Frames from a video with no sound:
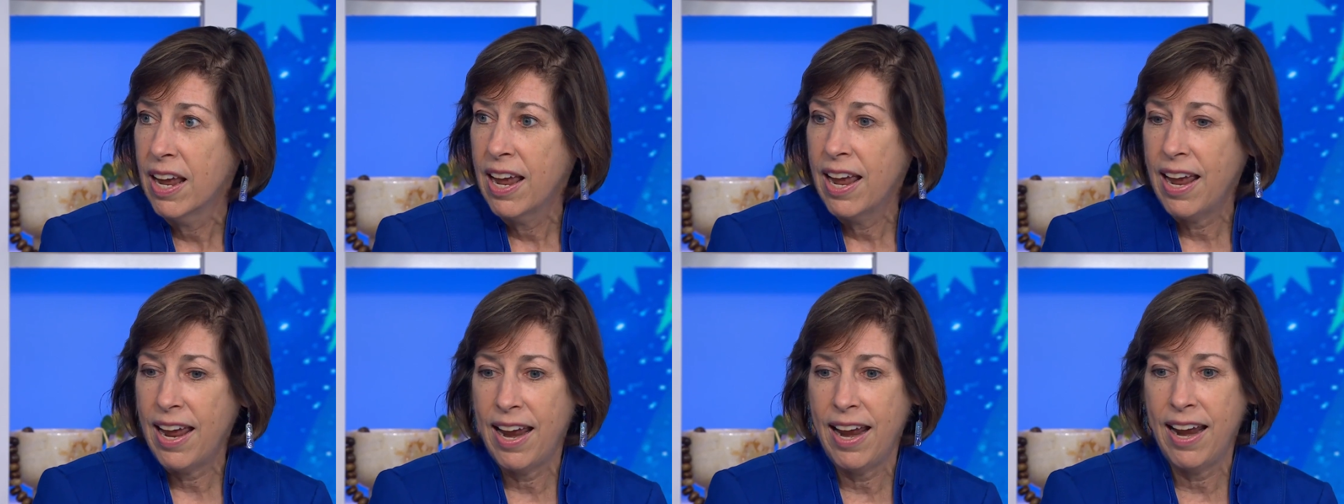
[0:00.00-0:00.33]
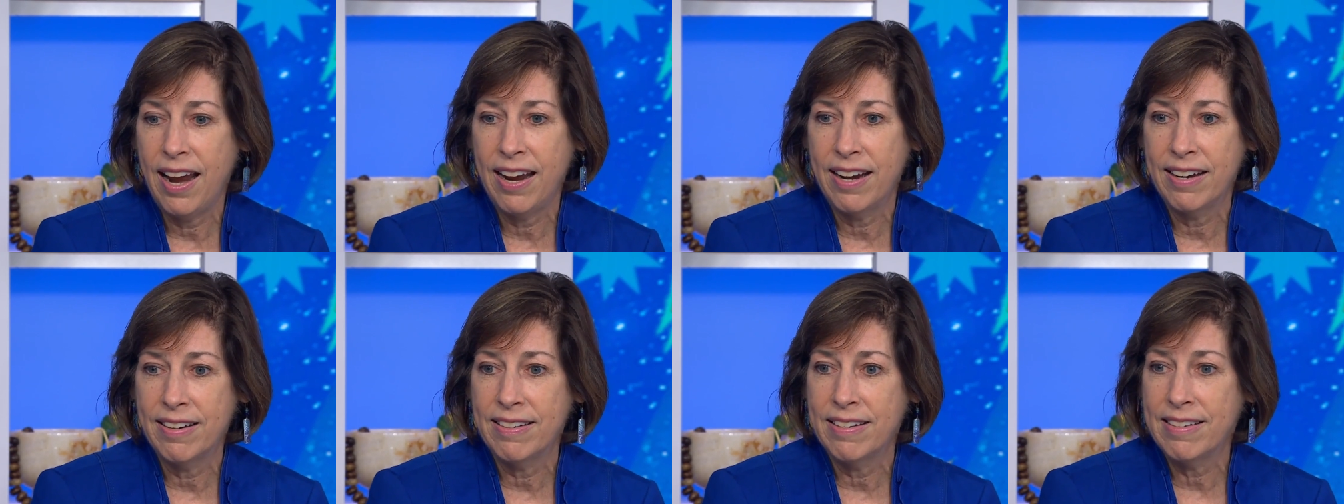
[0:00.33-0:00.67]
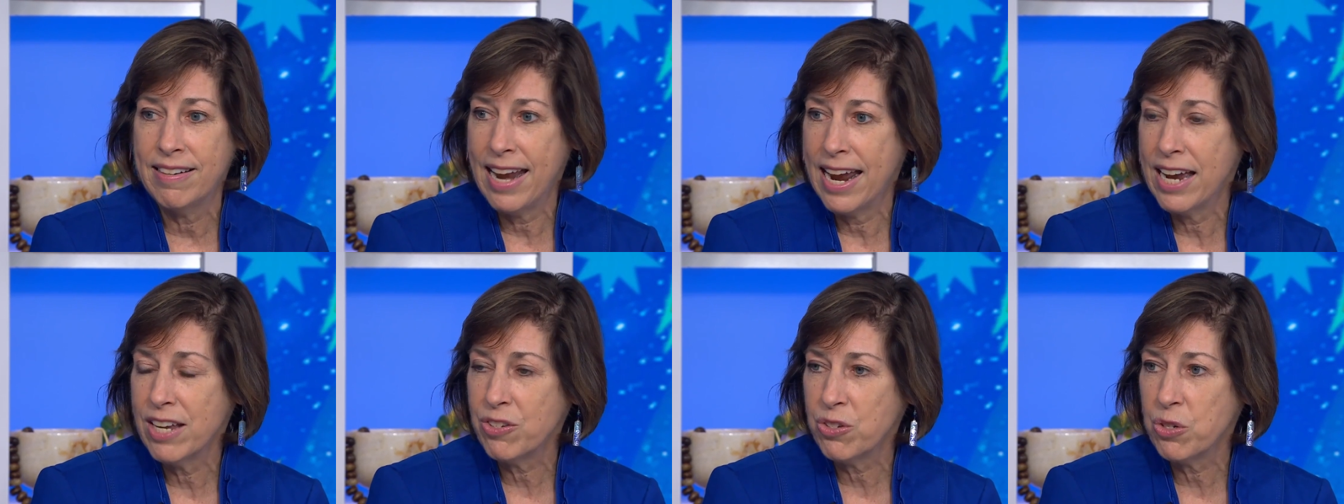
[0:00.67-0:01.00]

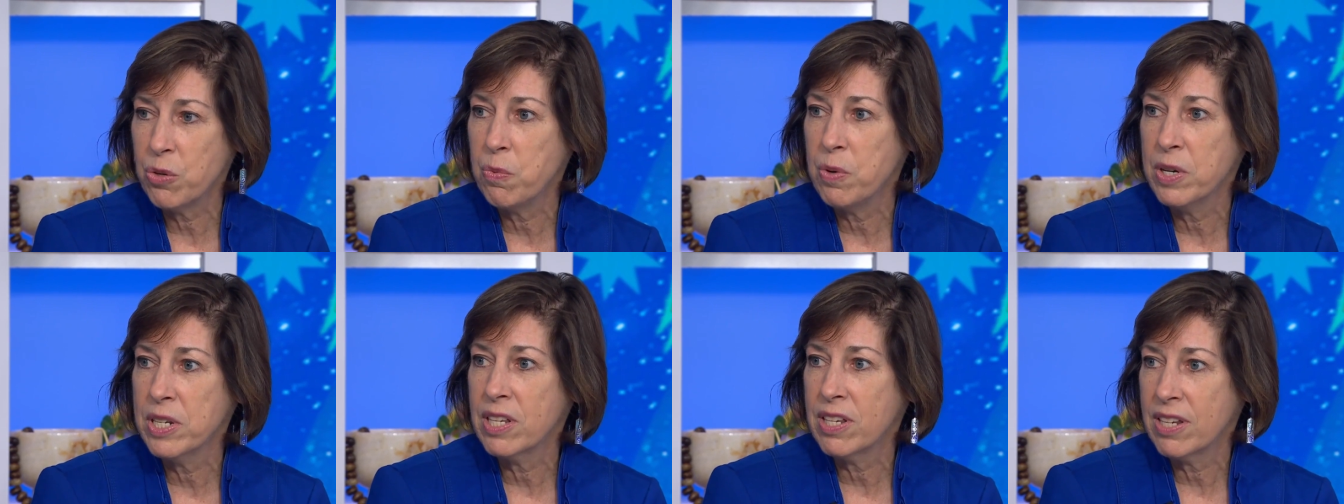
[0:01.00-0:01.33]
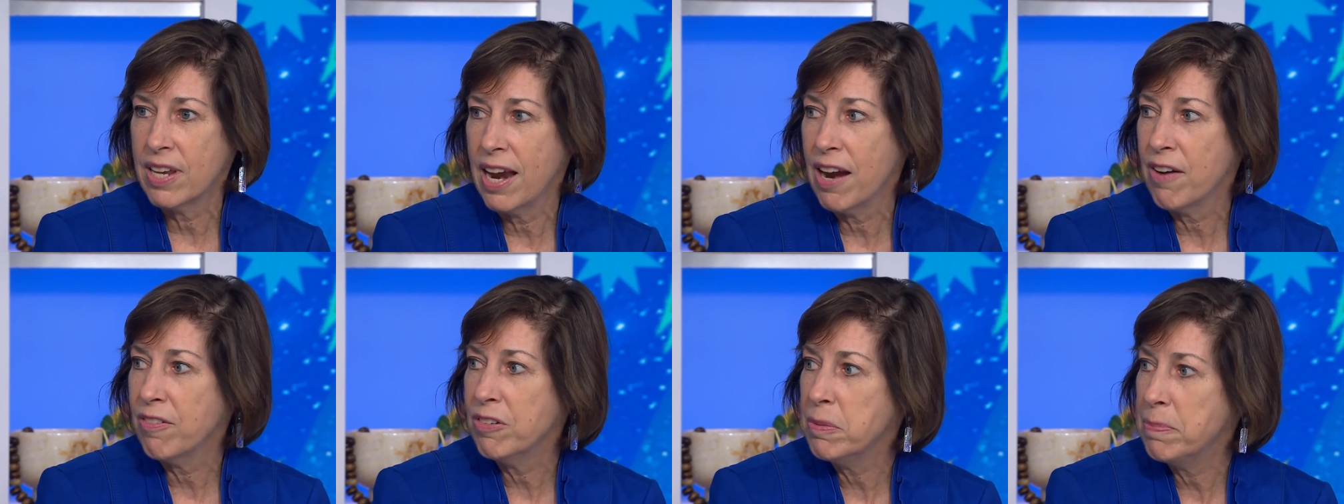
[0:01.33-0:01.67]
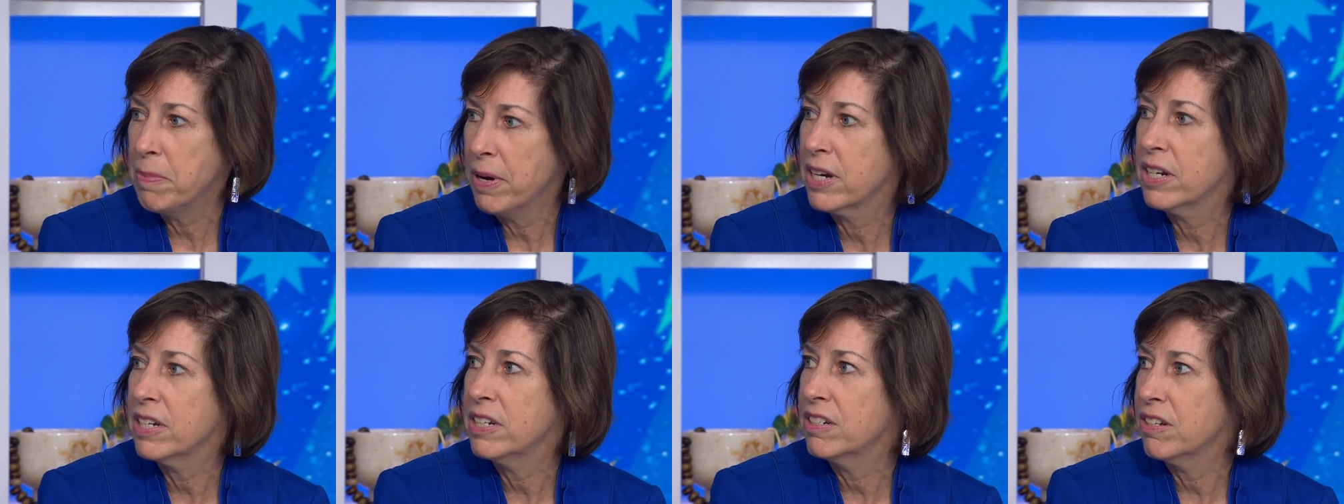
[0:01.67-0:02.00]
And NASA wants
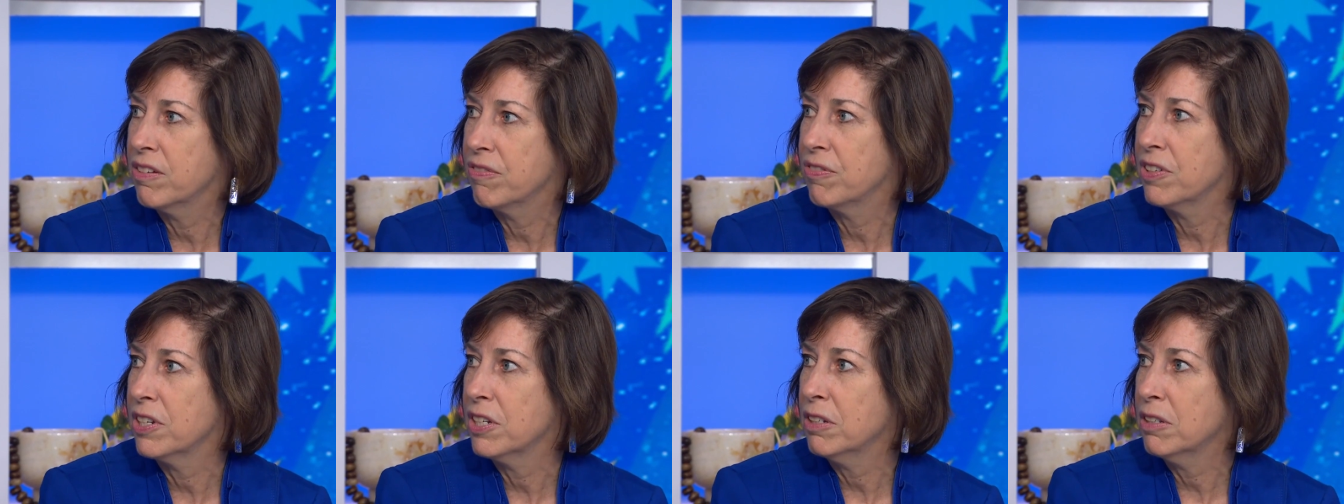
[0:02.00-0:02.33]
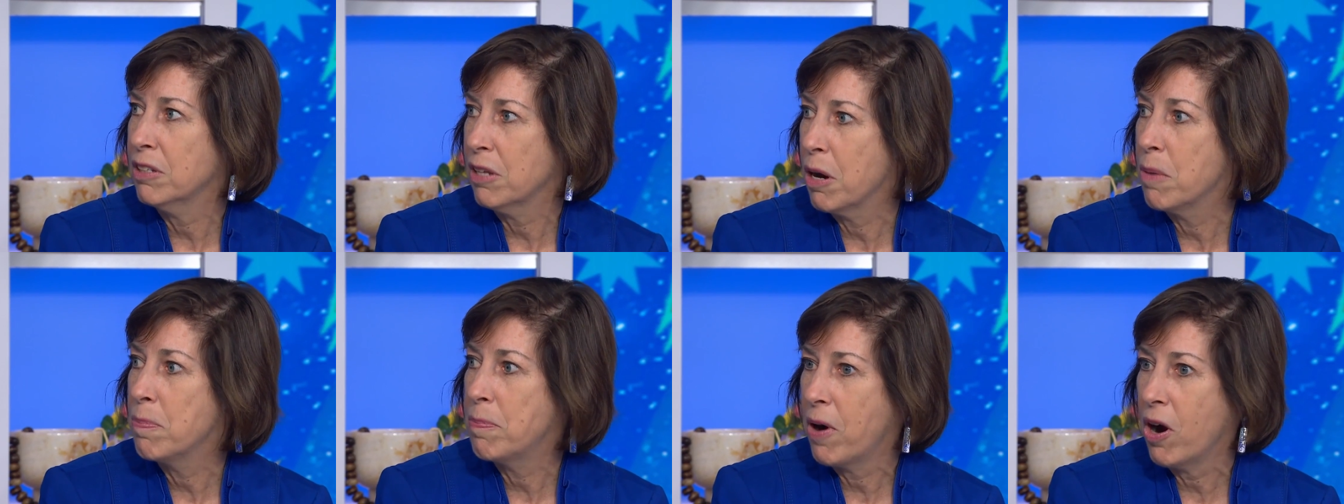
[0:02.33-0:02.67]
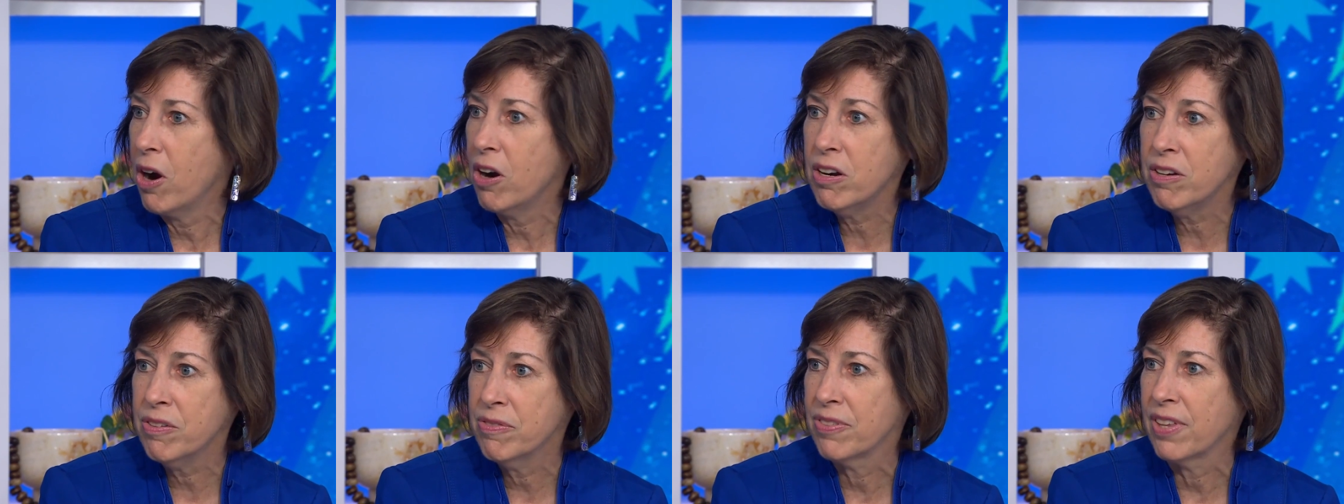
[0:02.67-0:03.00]
everybody to feel a
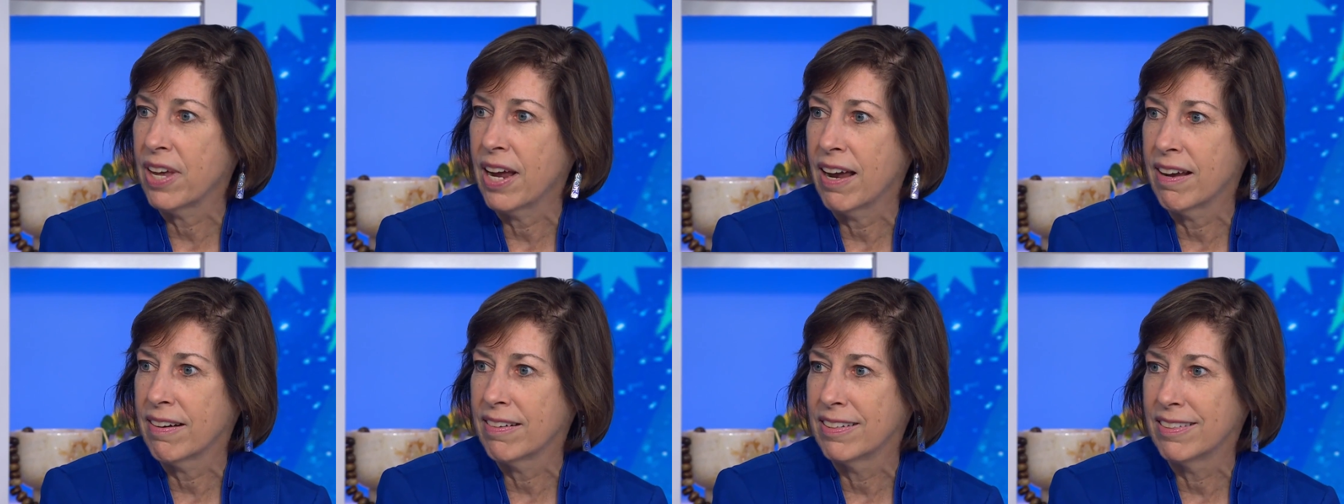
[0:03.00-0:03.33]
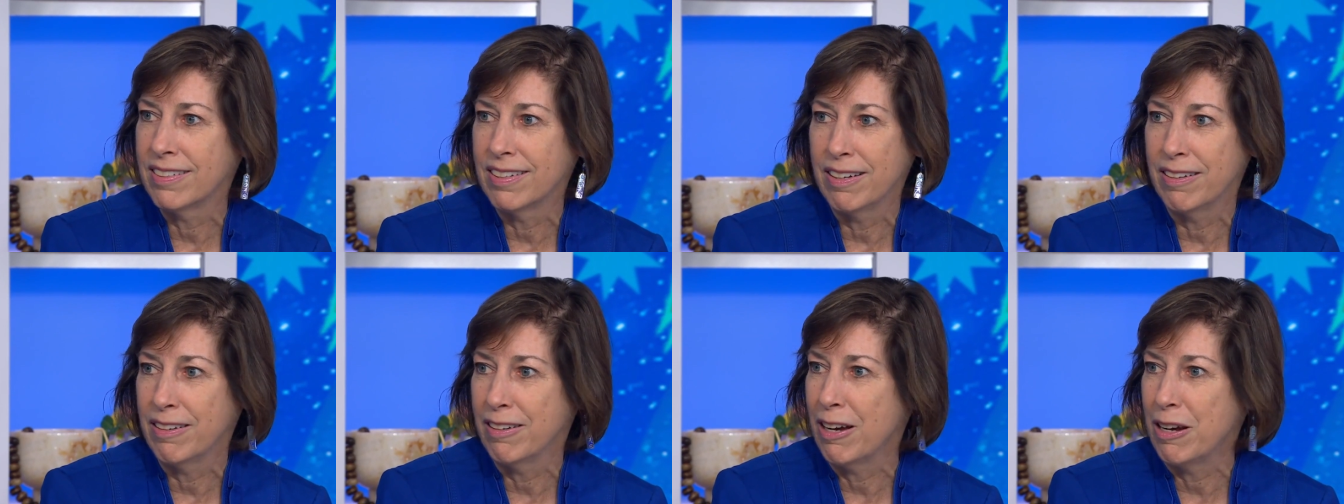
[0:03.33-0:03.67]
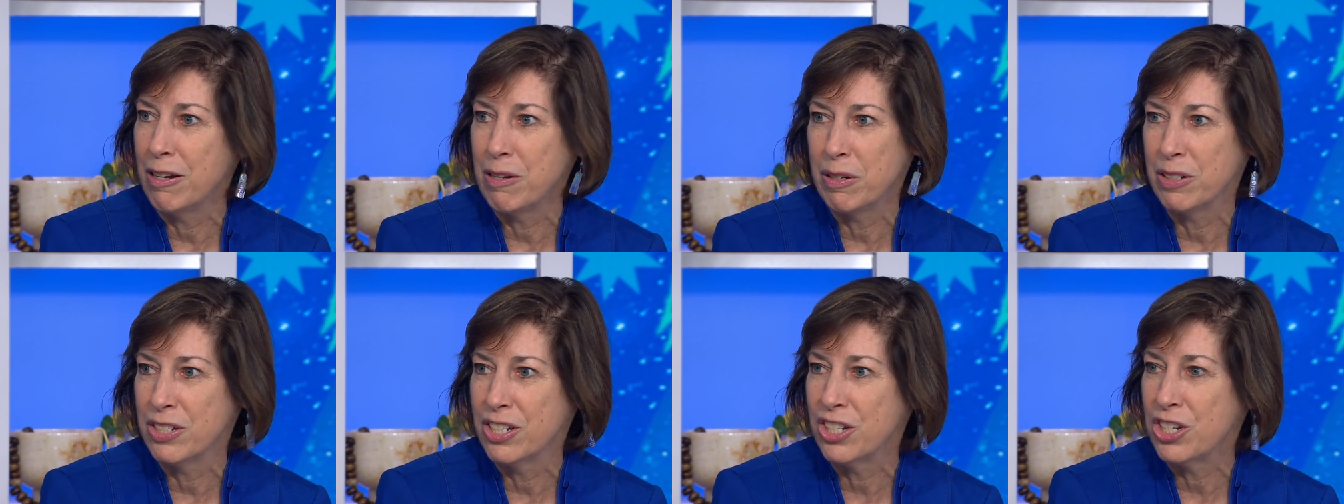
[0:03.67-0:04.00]
part of that. Uh,
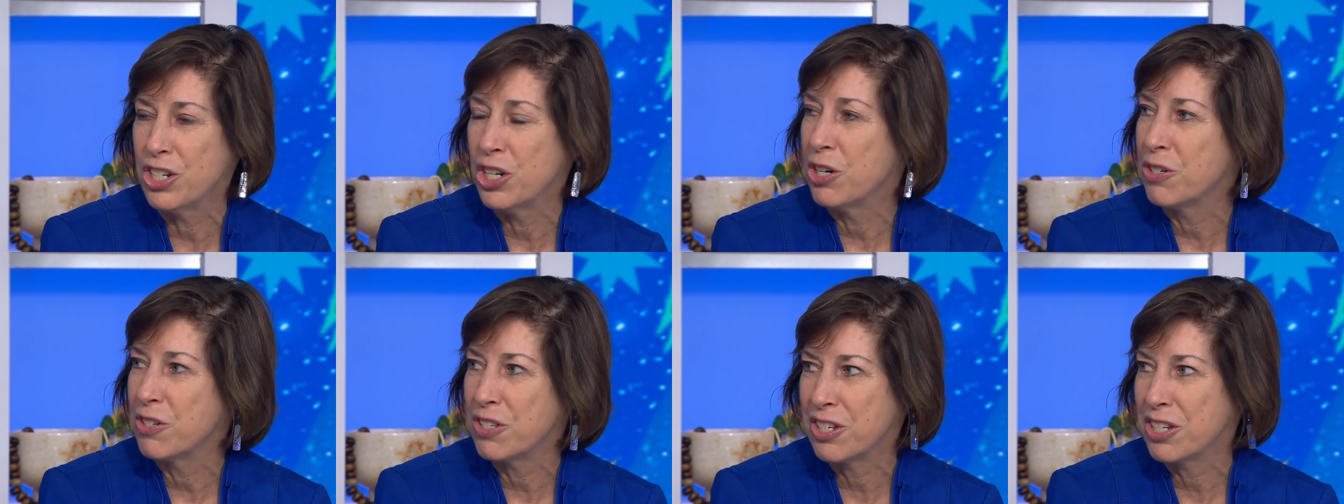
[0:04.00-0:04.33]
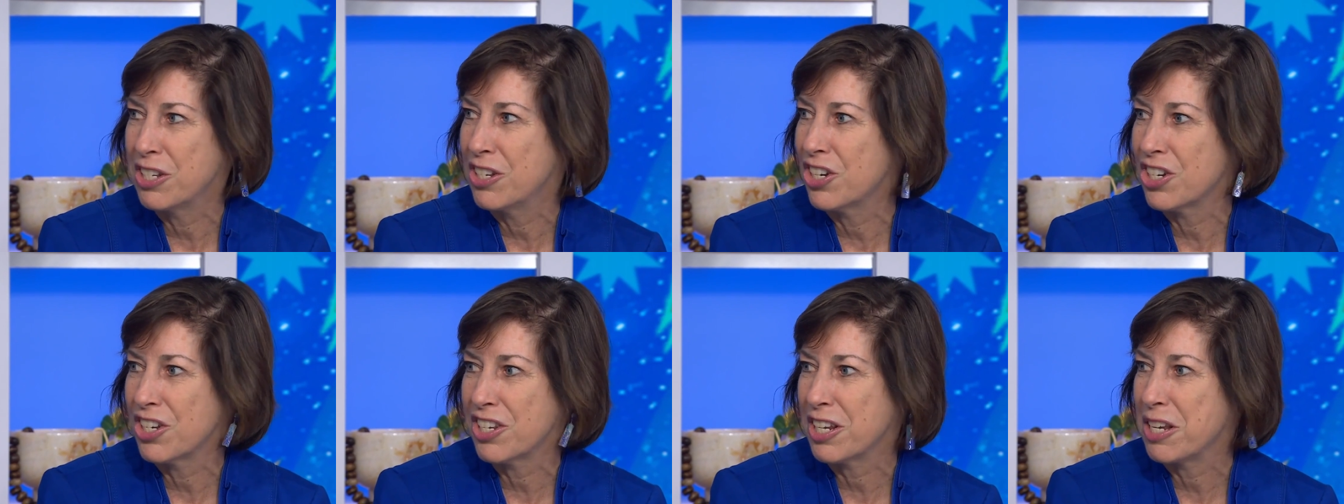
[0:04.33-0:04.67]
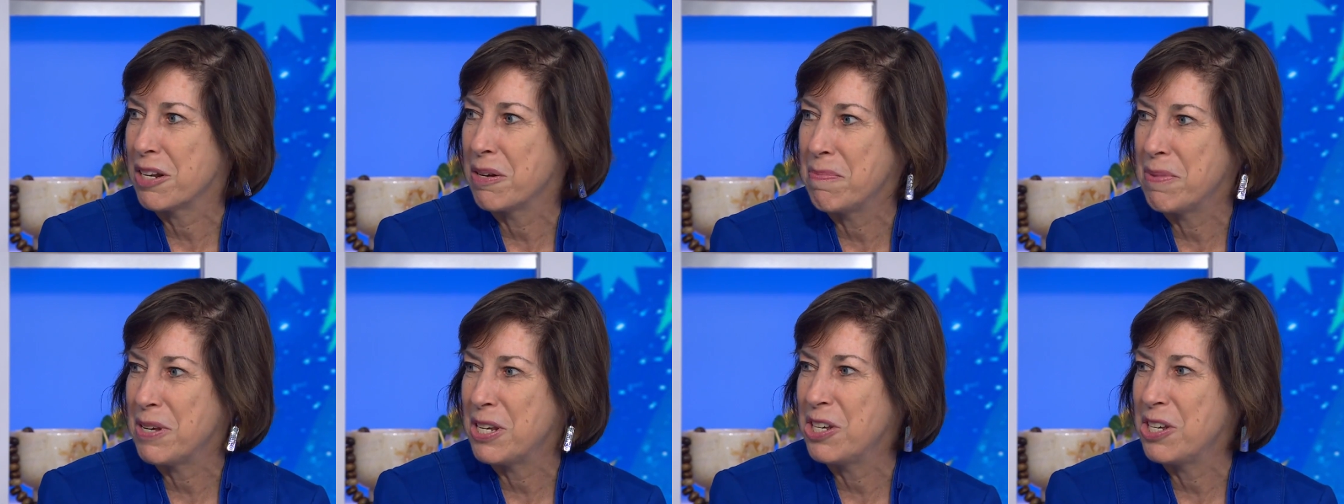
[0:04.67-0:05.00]
uh it, you know, it's just going to be